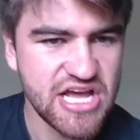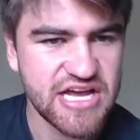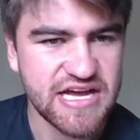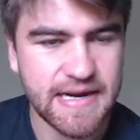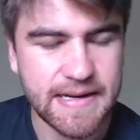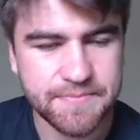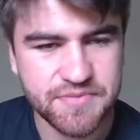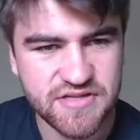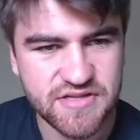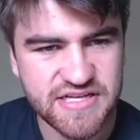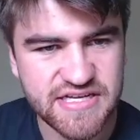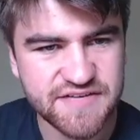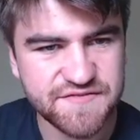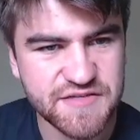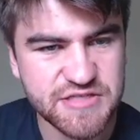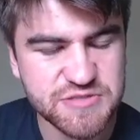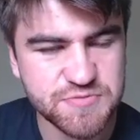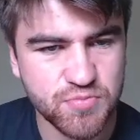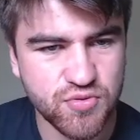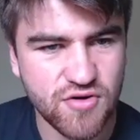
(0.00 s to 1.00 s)
I believe
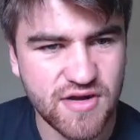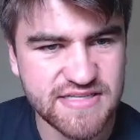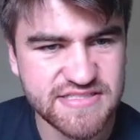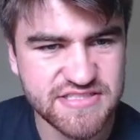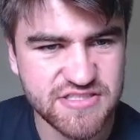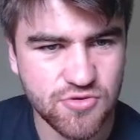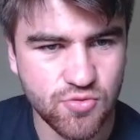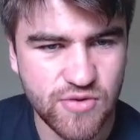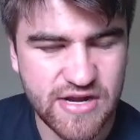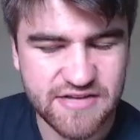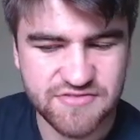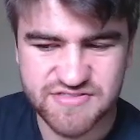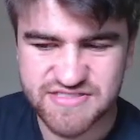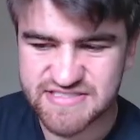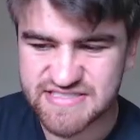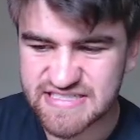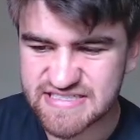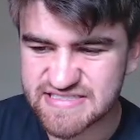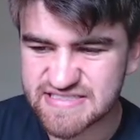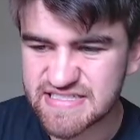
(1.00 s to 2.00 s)
he's priced at around
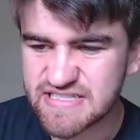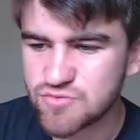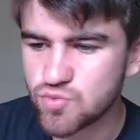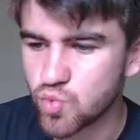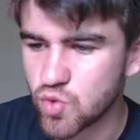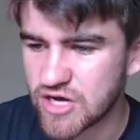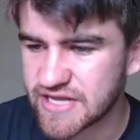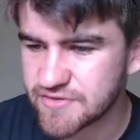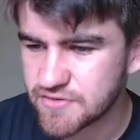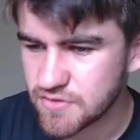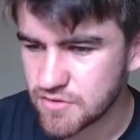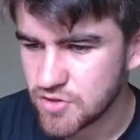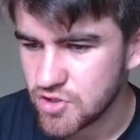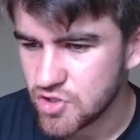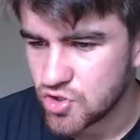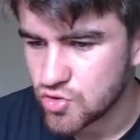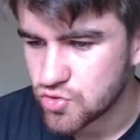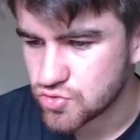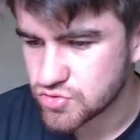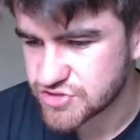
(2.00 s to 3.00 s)
61
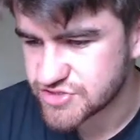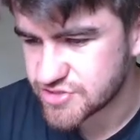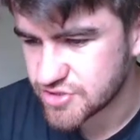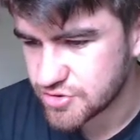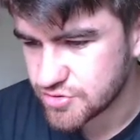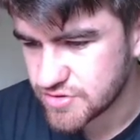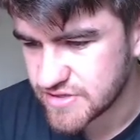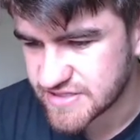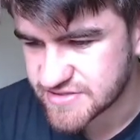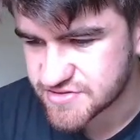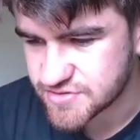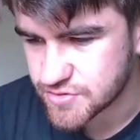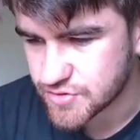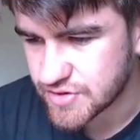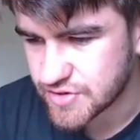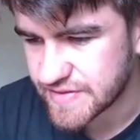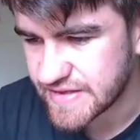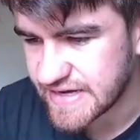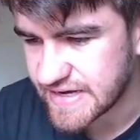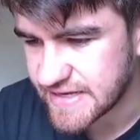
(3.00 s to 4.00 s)
or so. Let's look
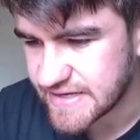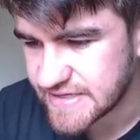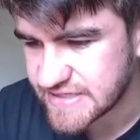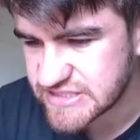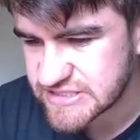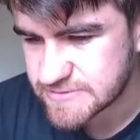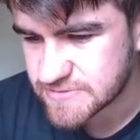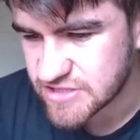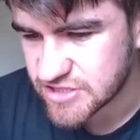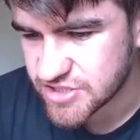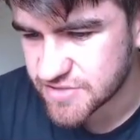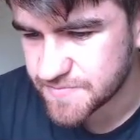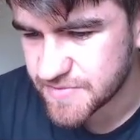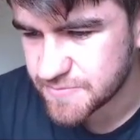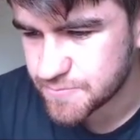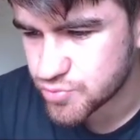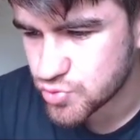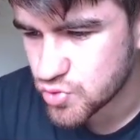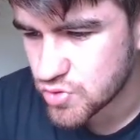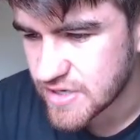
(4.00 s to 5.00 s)
at that. He's going to be
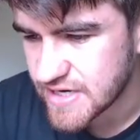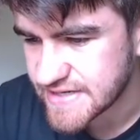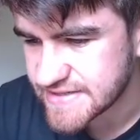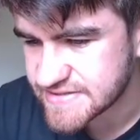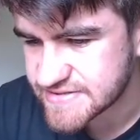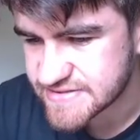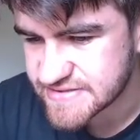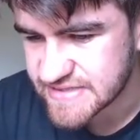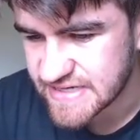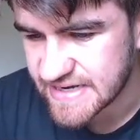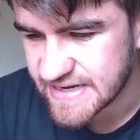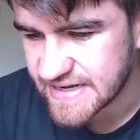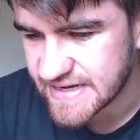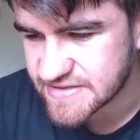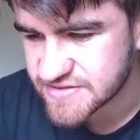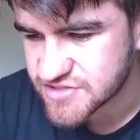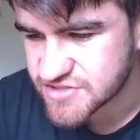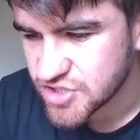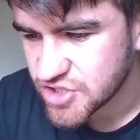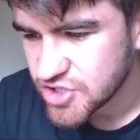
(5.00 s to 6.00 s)
priced
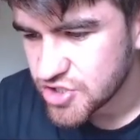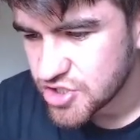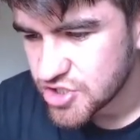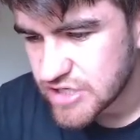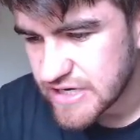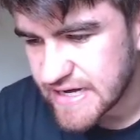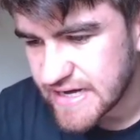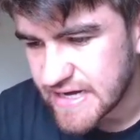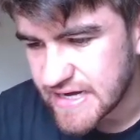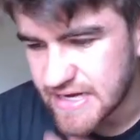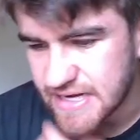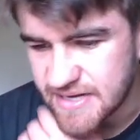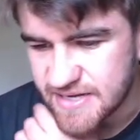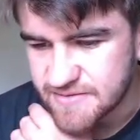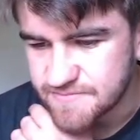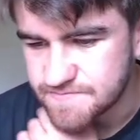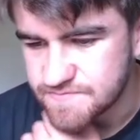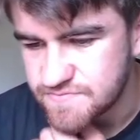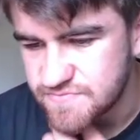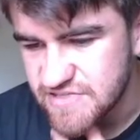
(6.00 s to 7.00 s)
at
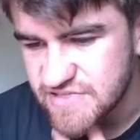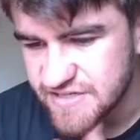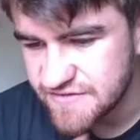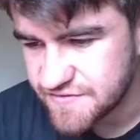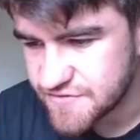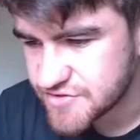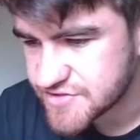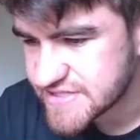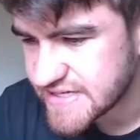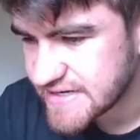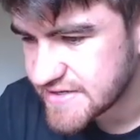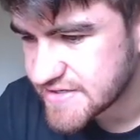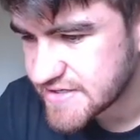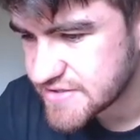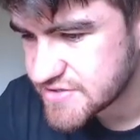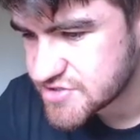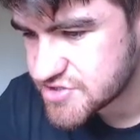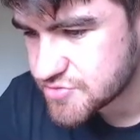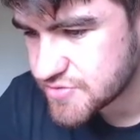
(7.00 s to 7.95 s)
If you take into